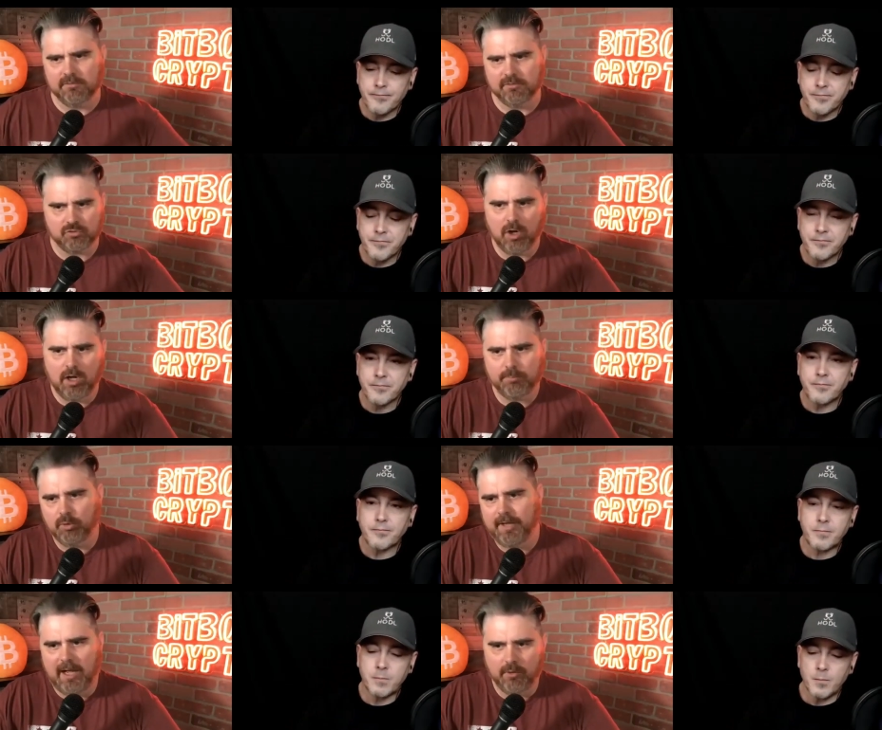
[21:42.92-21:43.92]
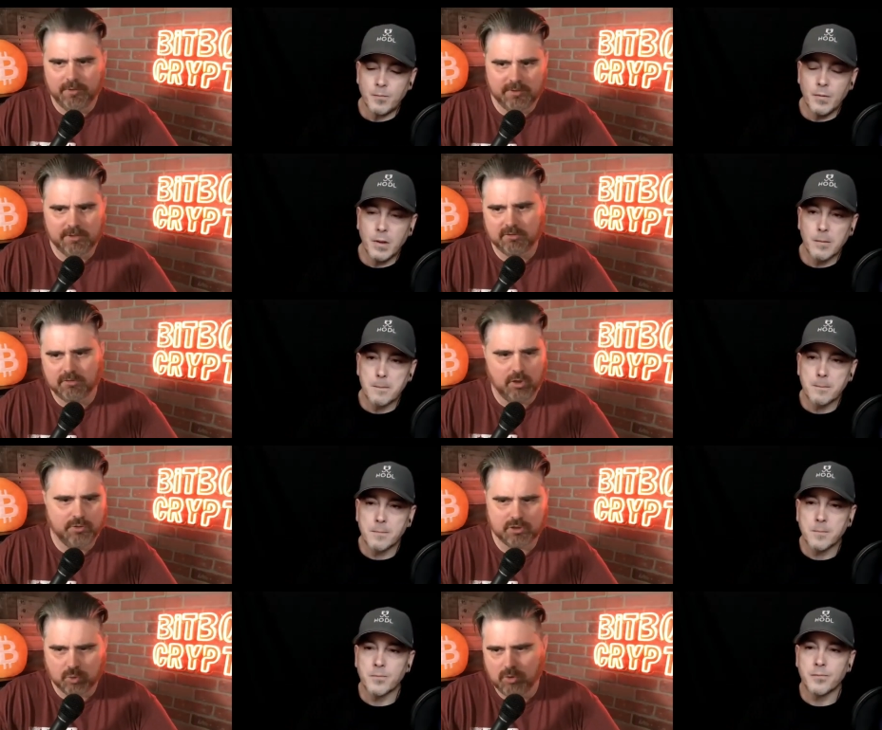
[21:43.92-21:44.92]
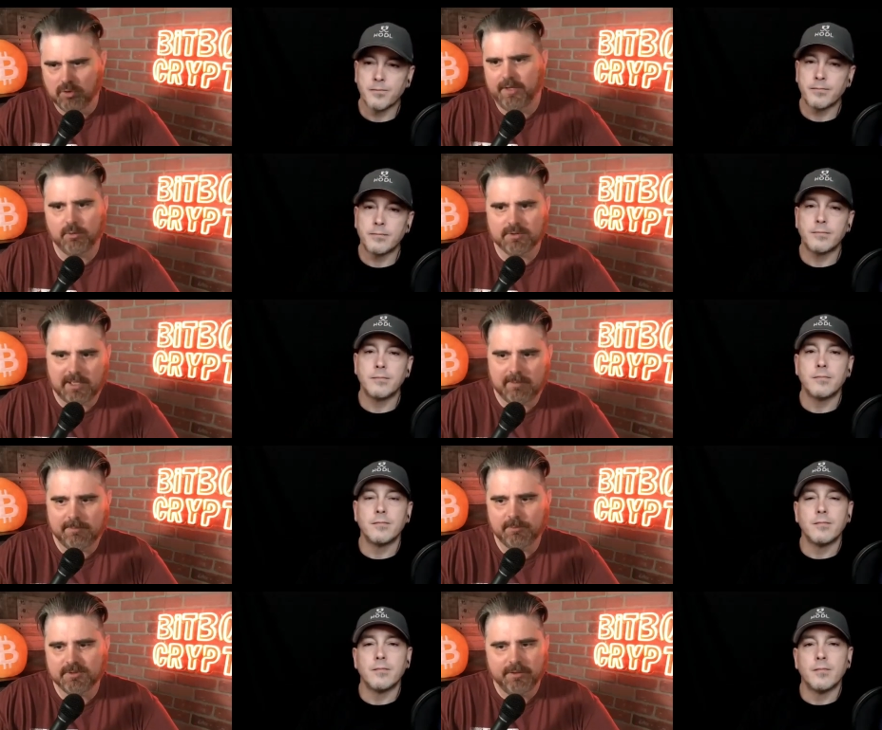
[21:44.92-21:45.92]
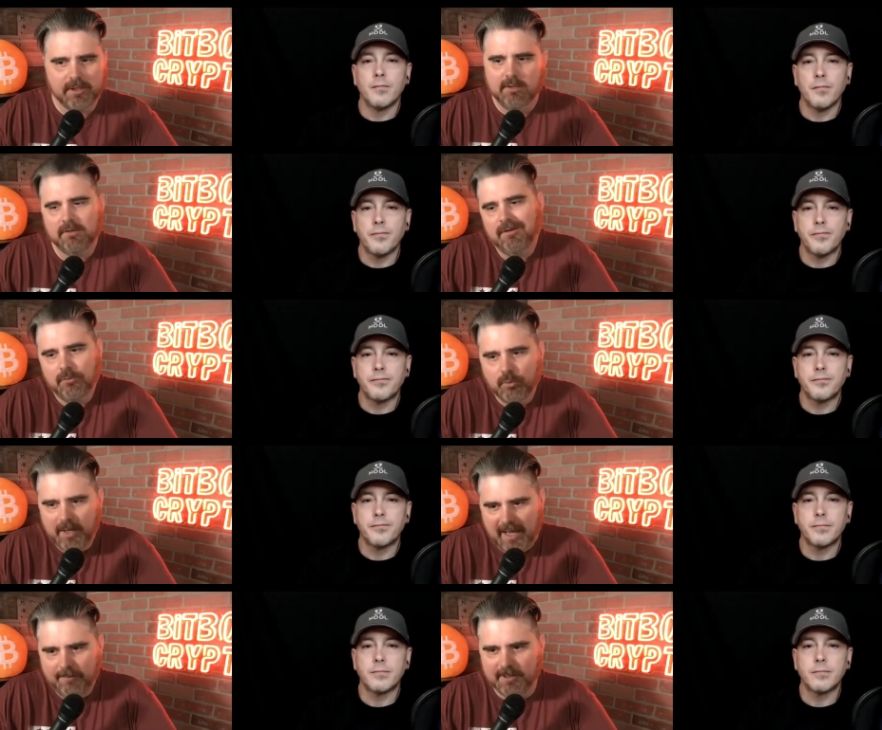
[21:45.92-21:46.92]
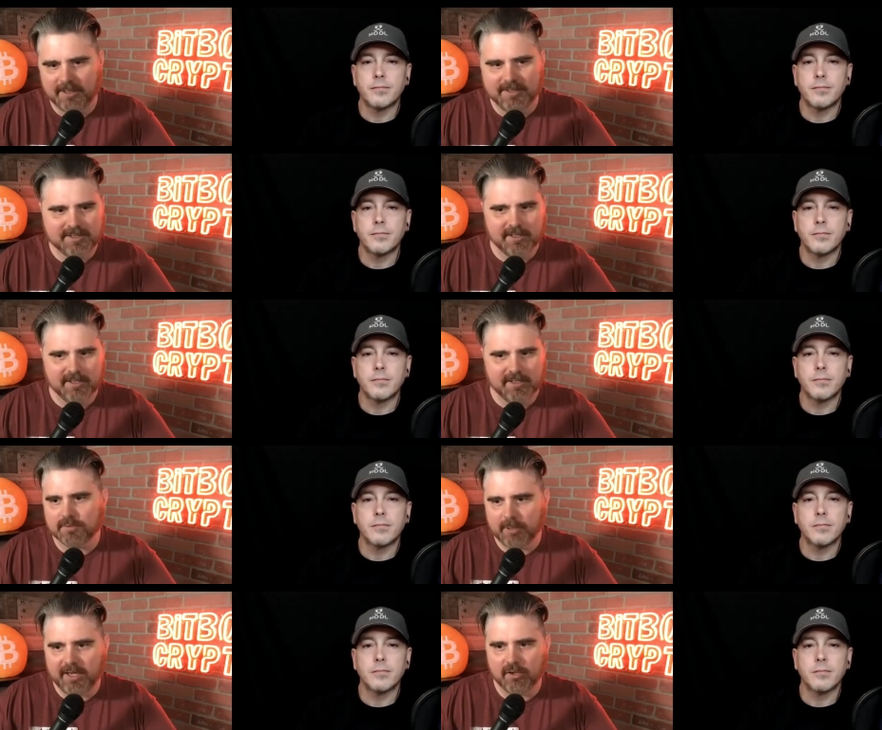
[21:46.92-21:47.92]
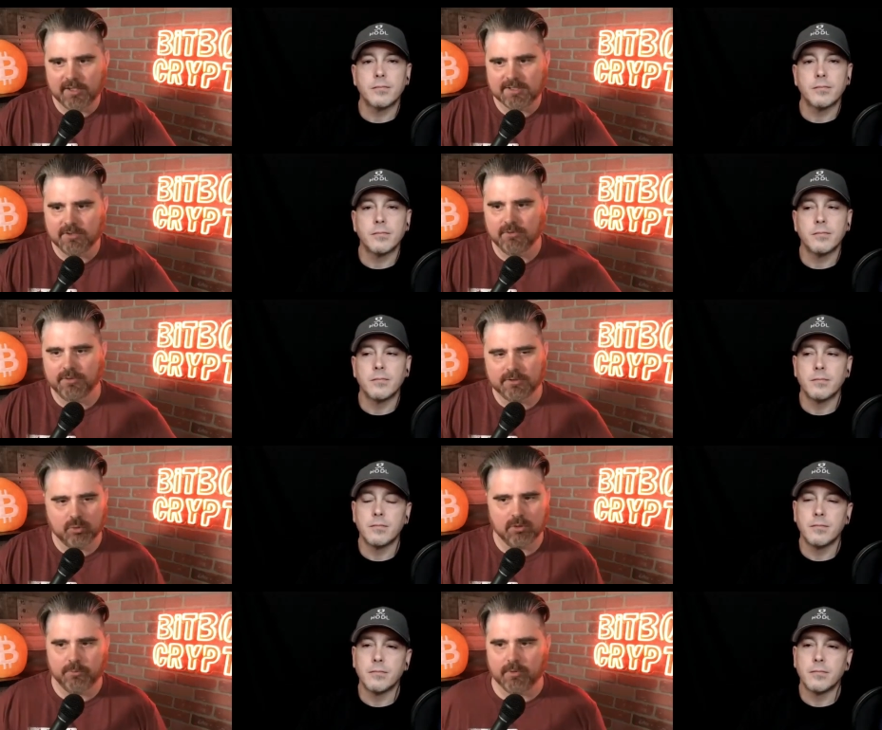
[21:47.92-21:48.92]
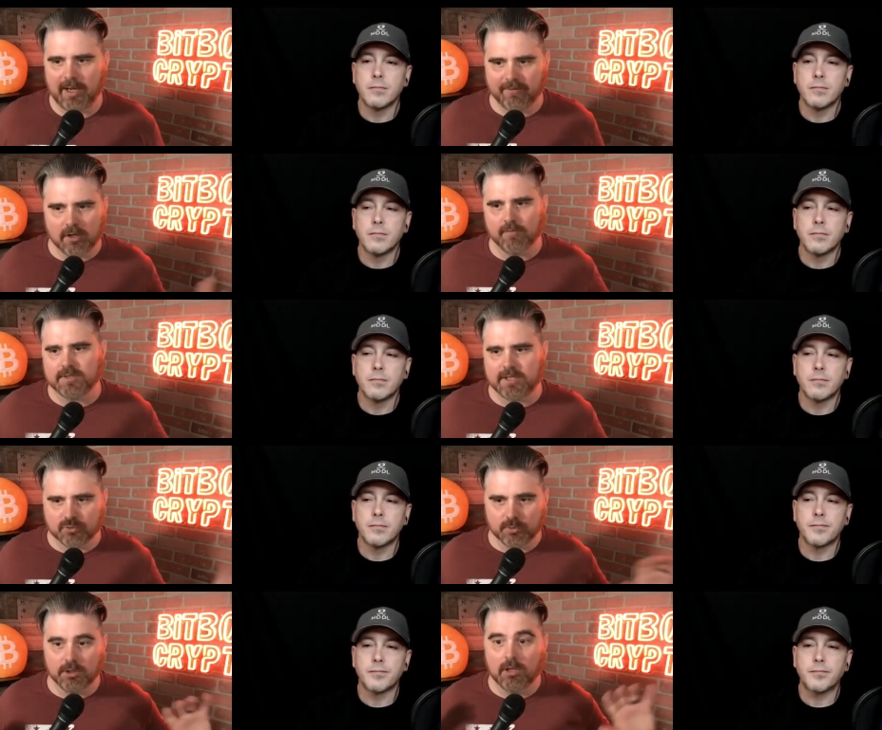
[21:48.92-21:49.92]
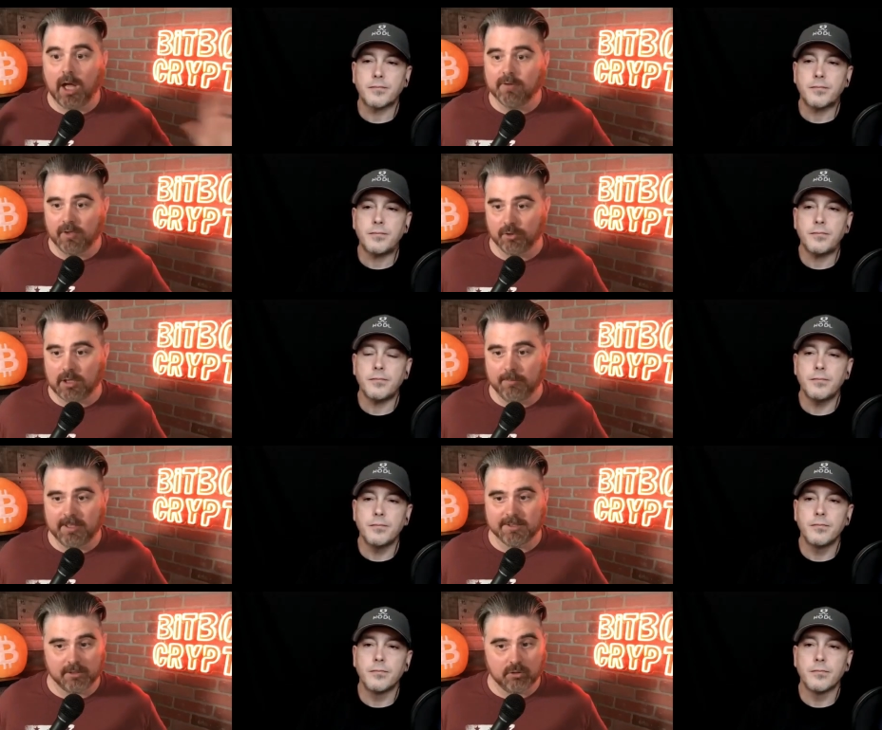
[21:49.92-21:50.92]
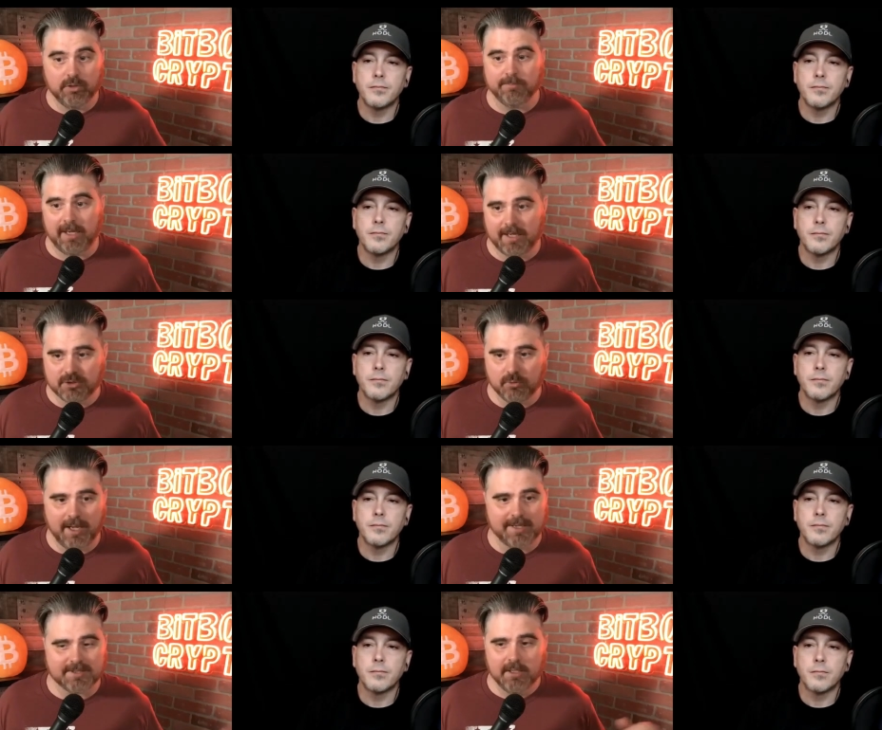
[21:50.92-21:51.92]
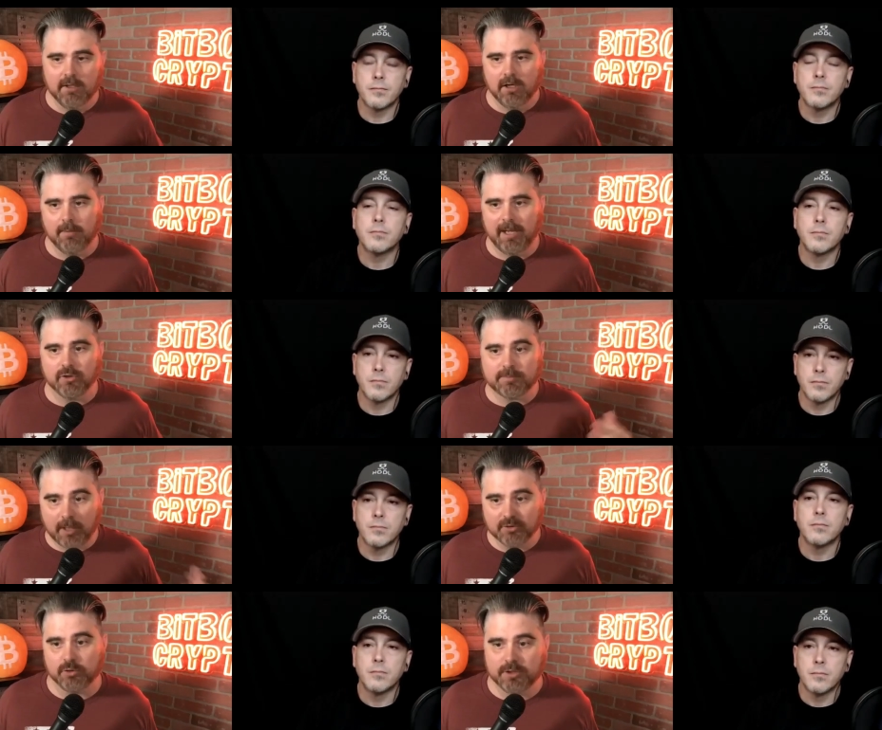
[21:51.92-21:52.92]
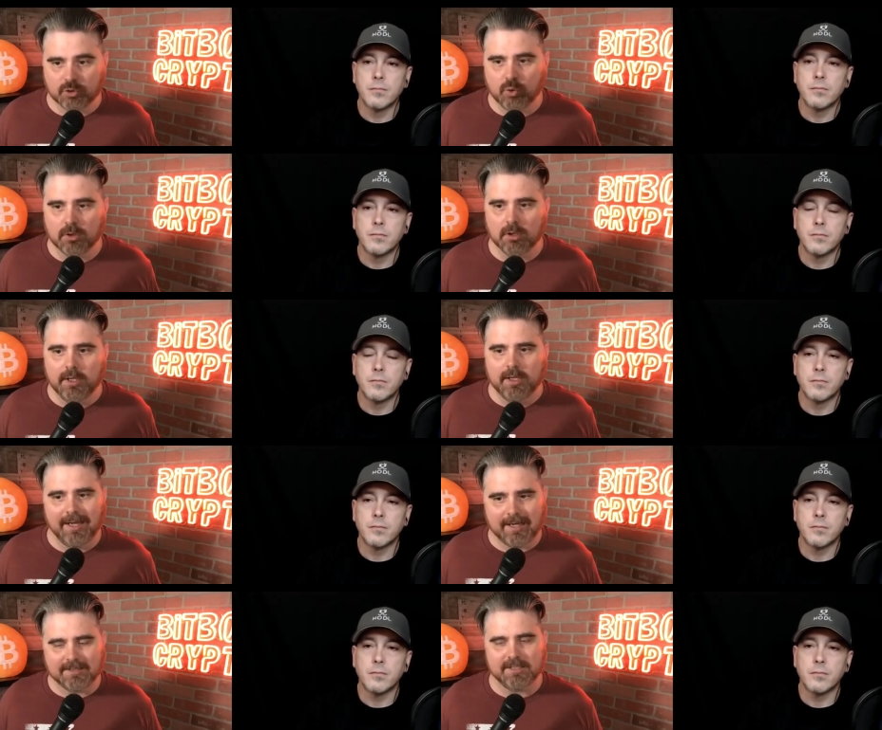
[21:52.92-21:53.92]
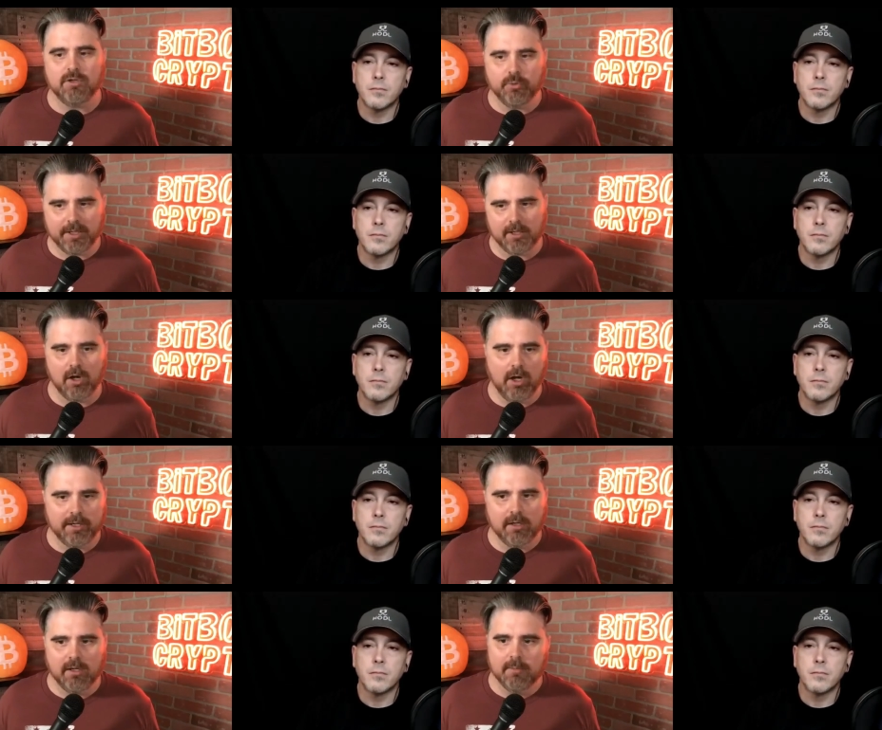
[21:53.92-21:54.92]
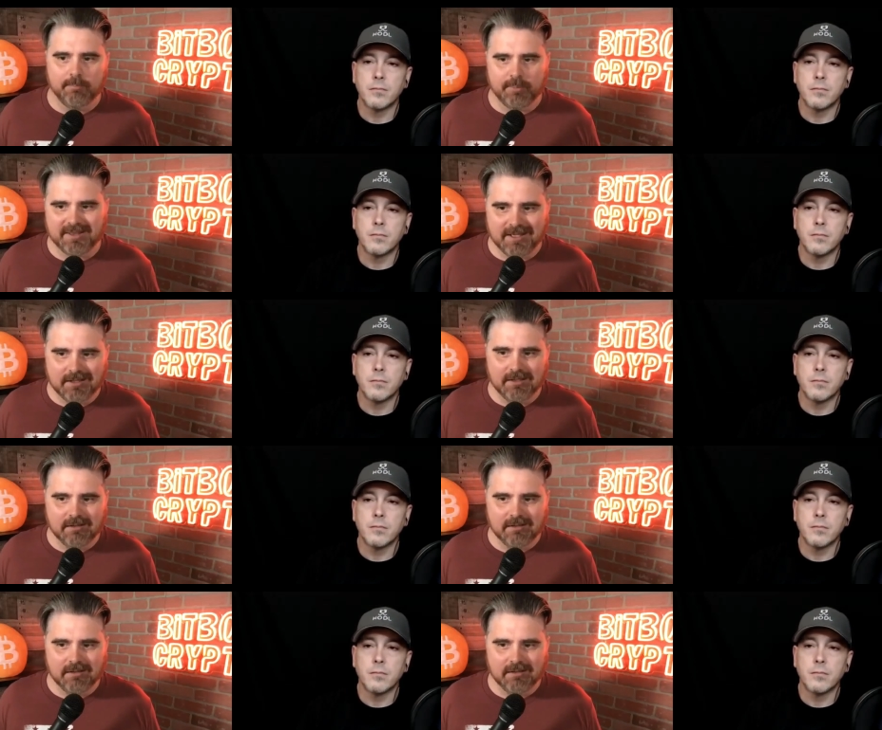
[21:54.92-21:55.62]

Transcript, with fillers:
Speaker 1: Tron pulled out and they closed the tour and they were scamming people and stuff. No, what happened is we were planning on continuing the tour, and we were having conversations with a lot of other companies, including Binance US, about sponsoring the tour and continuing it on. But then